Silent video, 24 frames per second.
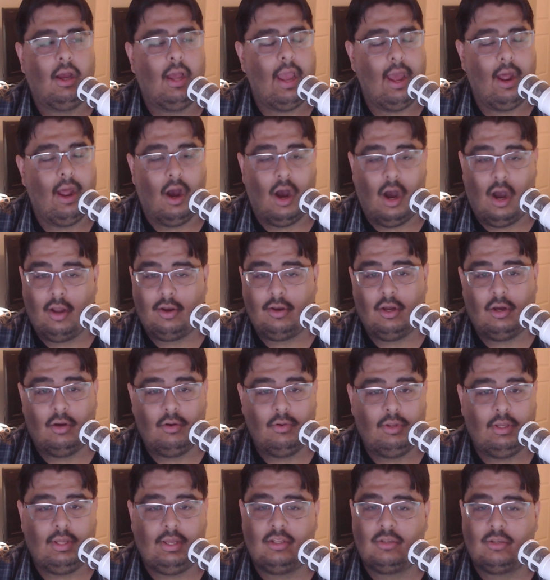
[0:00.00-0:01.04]
Hondo,
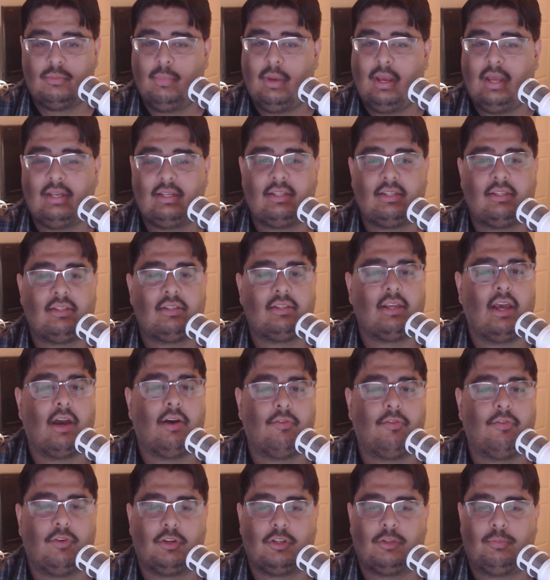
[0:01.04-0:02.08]
he's made
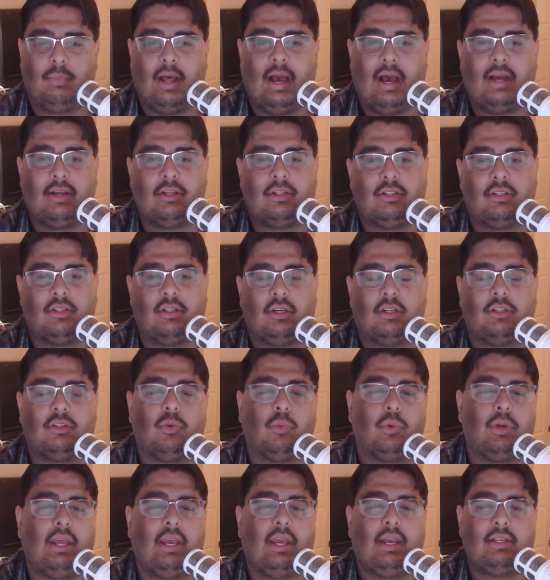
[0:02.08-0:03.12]
several splashes in the
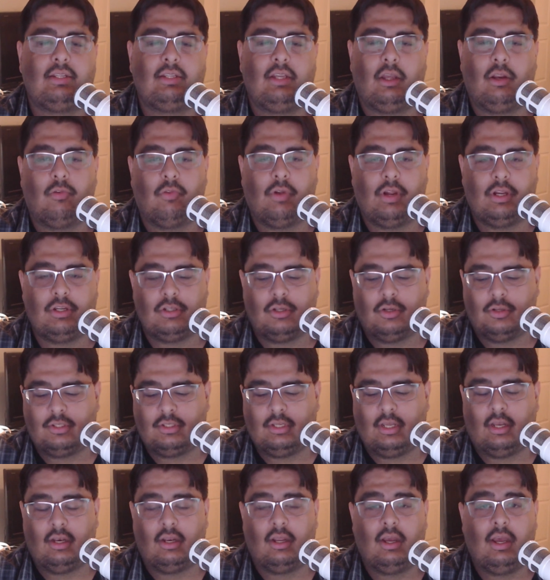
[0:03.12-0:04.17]
2018 regional
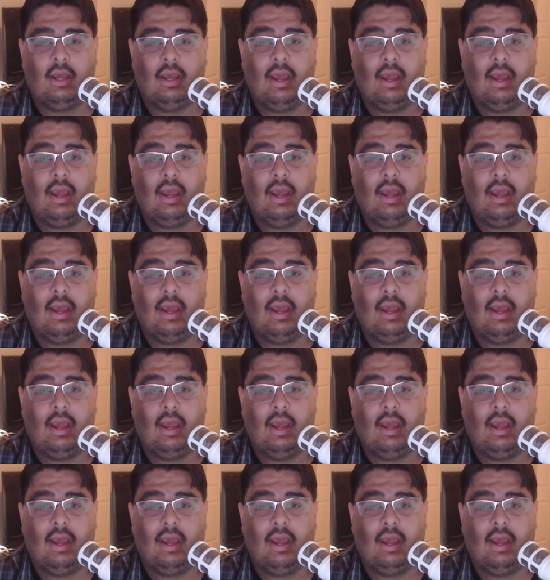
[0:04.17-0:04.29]
scene.